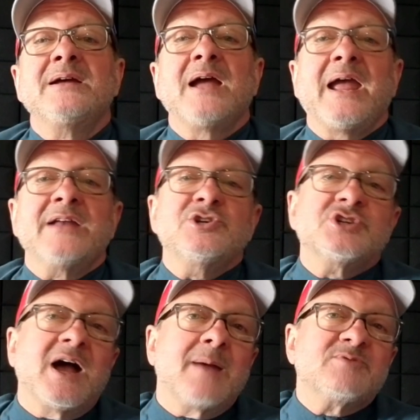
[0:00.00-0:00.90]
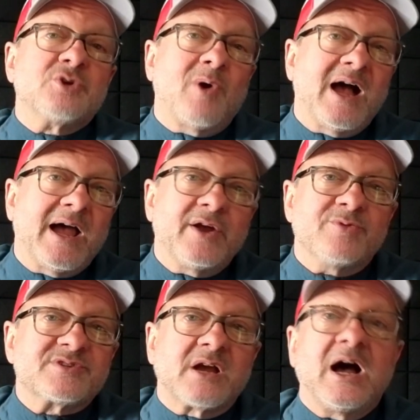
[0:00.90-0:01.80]
and Jobs
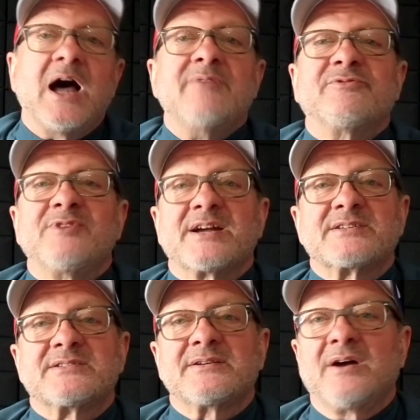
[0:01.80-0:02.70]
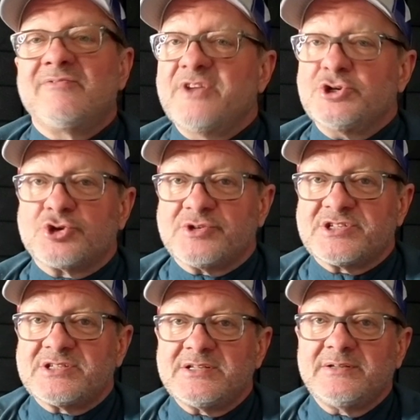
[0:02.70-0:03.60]
Ohio's conflicts of
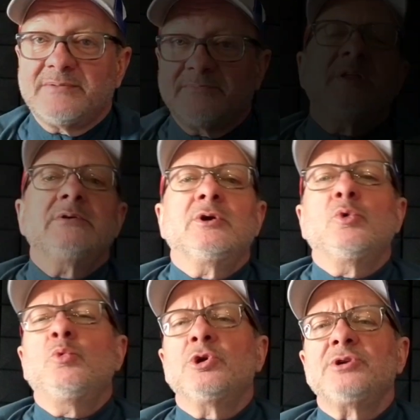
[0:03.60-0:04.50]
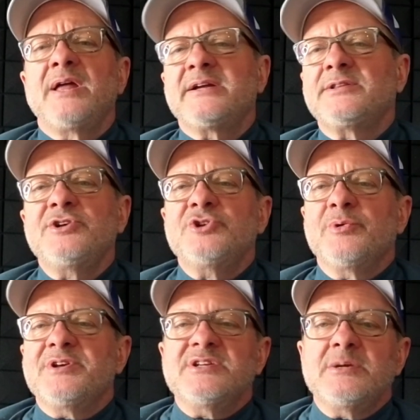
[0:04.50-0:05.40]
interest. We'll likely do
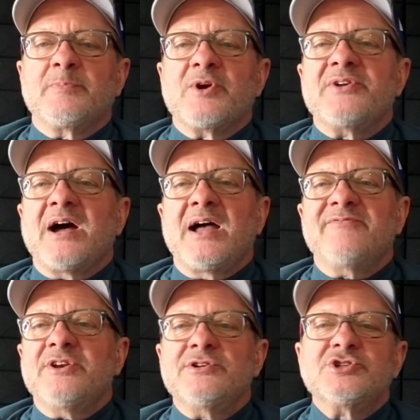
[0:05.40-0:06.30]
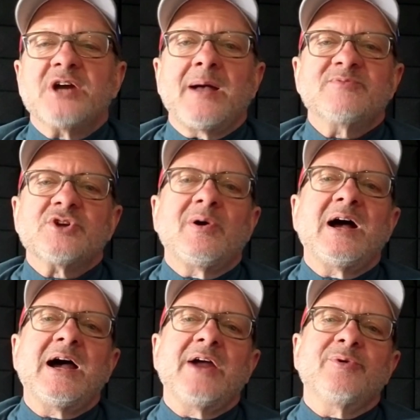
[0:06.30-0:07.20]
a deeper dive into Jobs
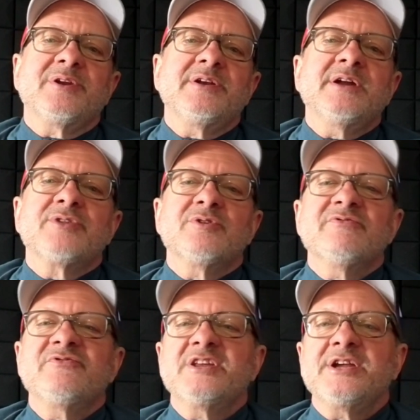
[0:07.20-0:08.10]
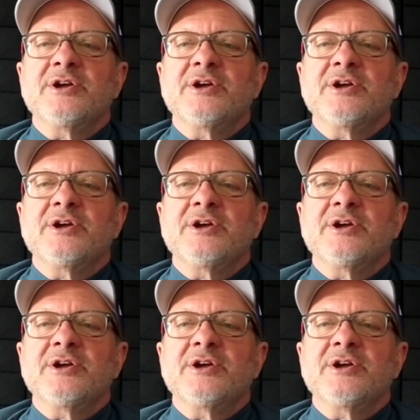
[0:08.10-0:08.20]
Ohio in another video